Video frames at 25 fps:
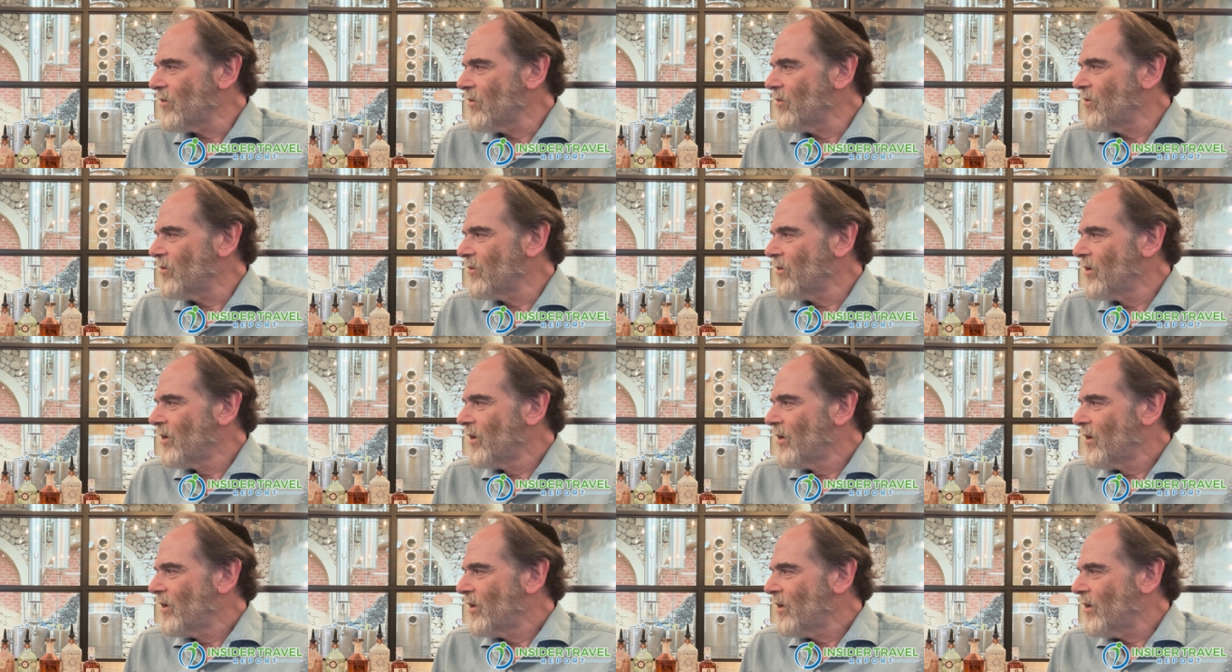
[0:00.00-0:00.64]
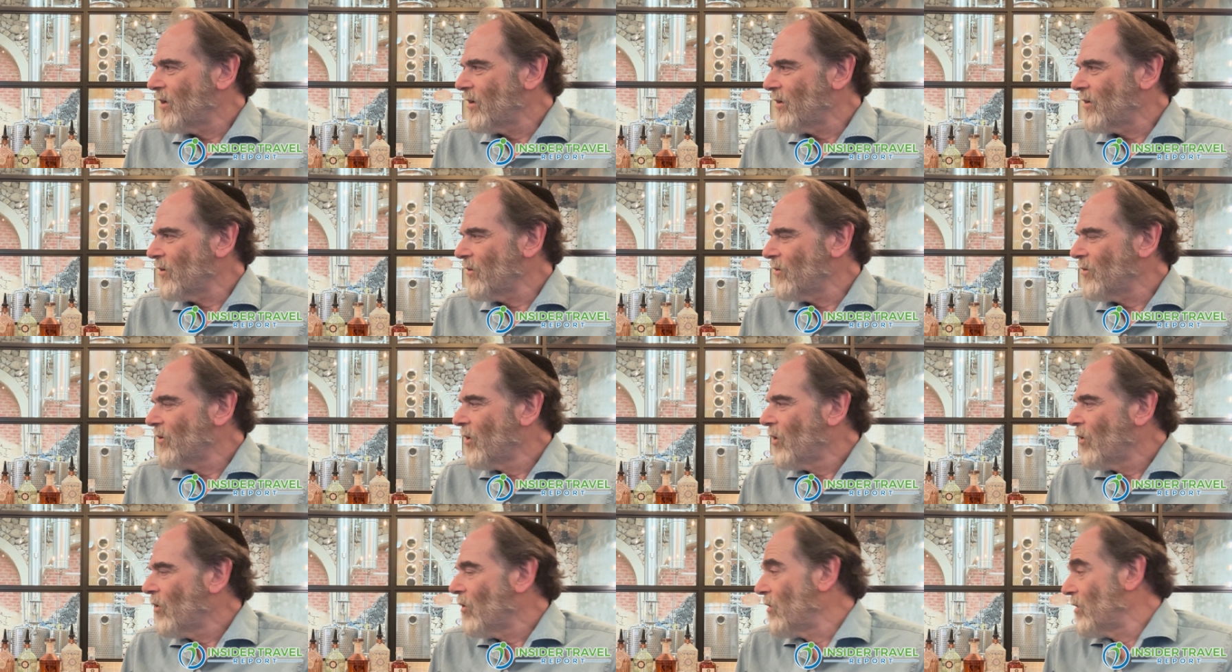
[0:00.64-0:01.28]
You, you know,
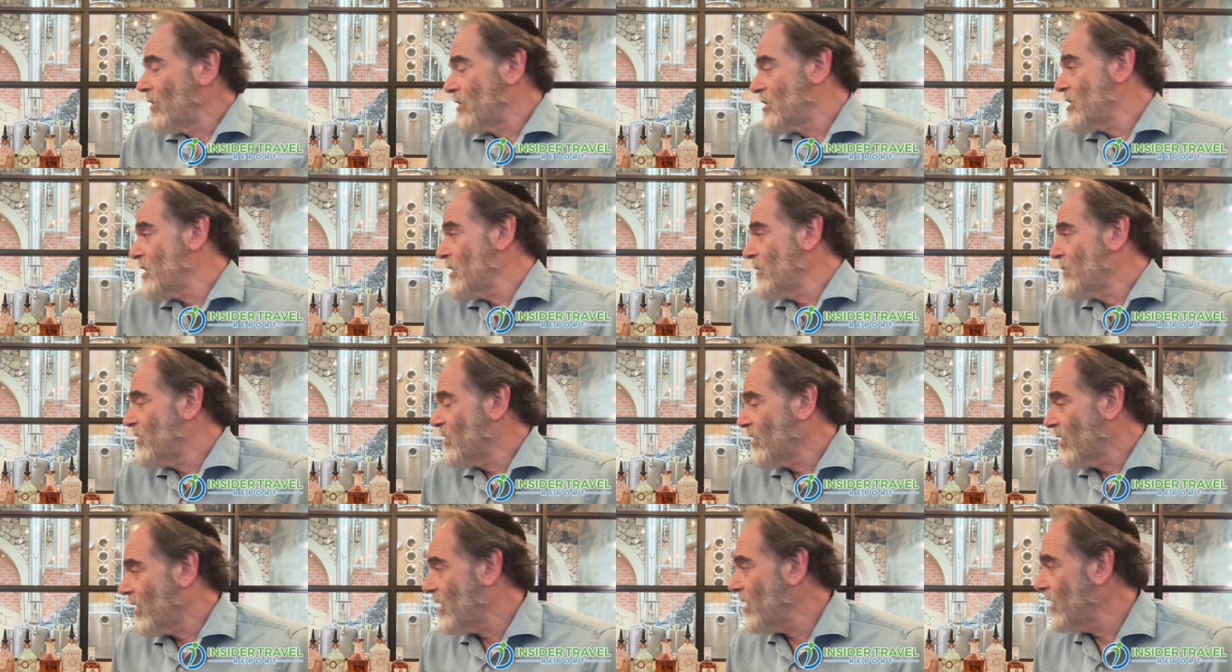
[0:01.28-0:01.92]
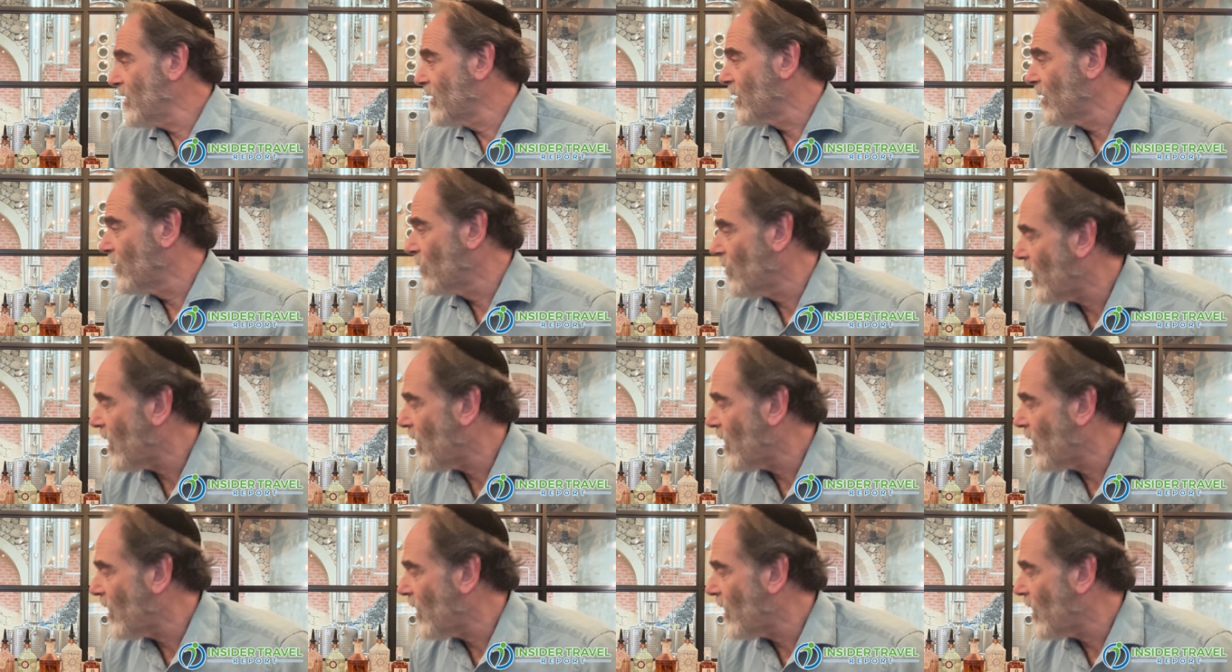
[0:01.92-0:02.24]
you, or a cheap tequila.